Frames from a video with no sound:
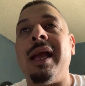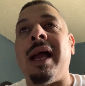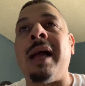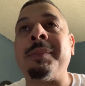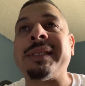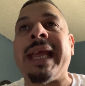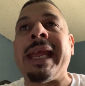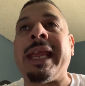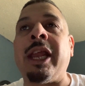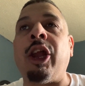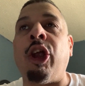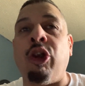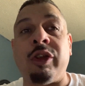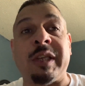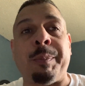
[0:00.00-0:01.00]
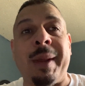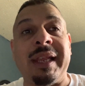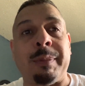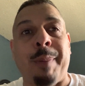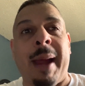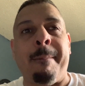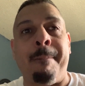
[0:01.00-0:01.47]
I'm taking Errol
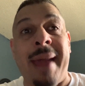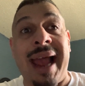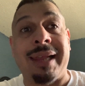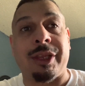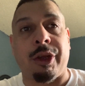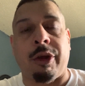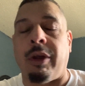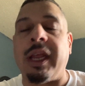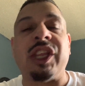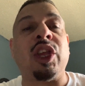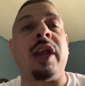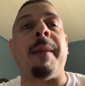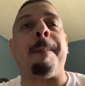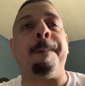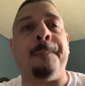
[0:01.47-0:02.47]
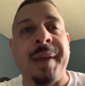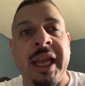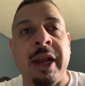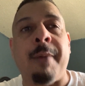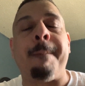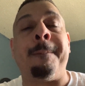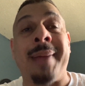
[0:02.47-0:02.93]
Spence by massacre. He's gonna
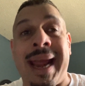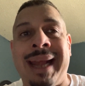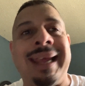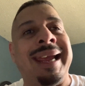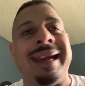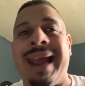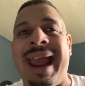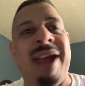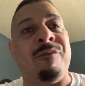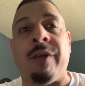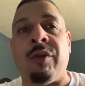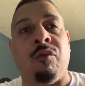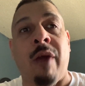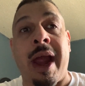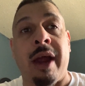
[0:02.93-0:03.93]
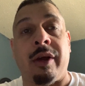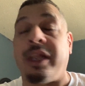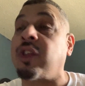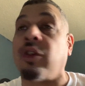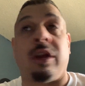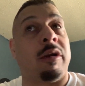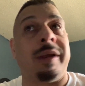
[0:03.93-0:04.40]
beat up Manny in every round.
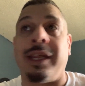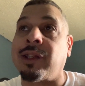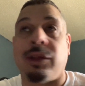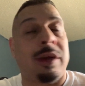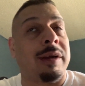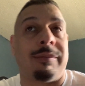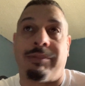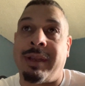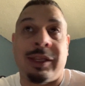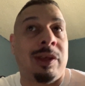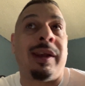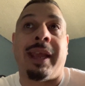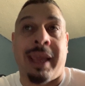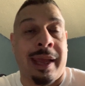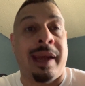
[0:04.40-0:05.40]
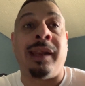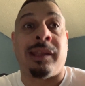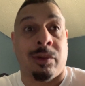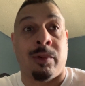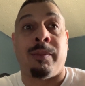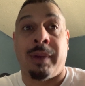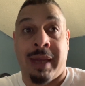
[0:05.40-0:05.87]
He's gonna get
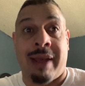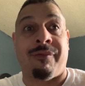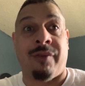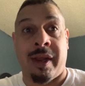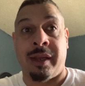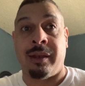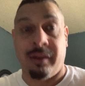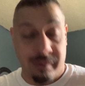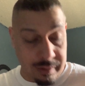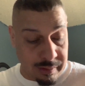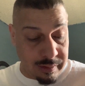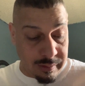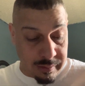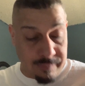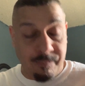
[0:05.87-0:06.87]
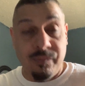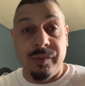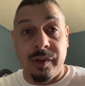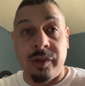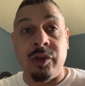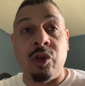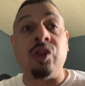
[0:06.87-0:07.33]
into him in that fight.
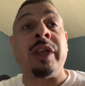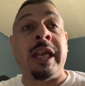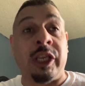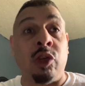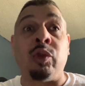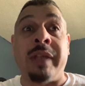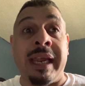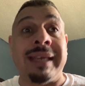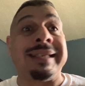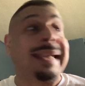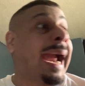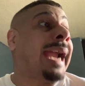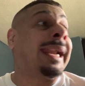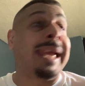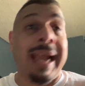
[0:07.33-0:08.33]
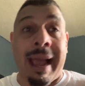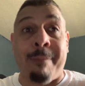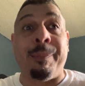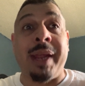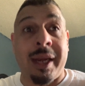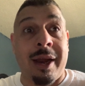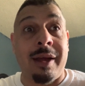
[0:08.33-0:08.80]
You think Danny got
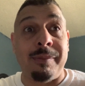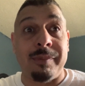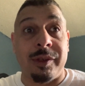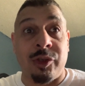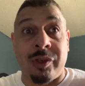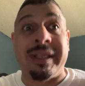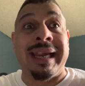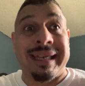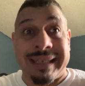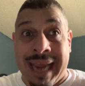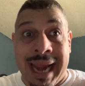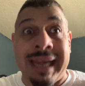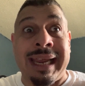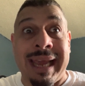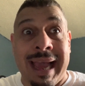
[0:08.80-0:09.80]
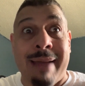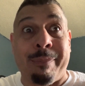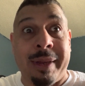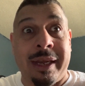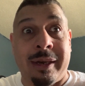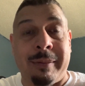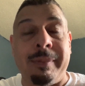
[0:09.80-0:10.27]
beat up? You think Danny got
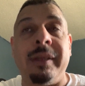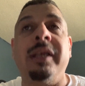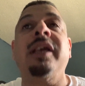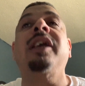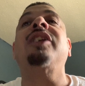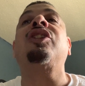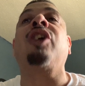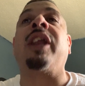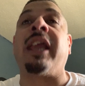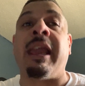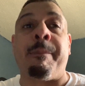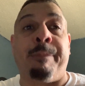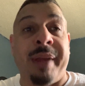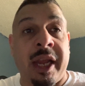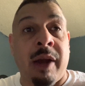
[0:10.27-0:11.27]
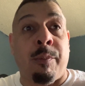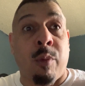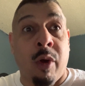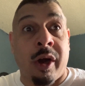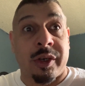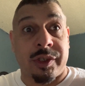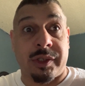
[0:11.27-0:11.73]
beat up? He's gonna get beat up
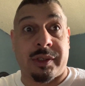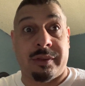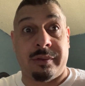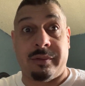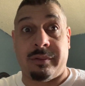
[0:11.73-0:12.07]
worse.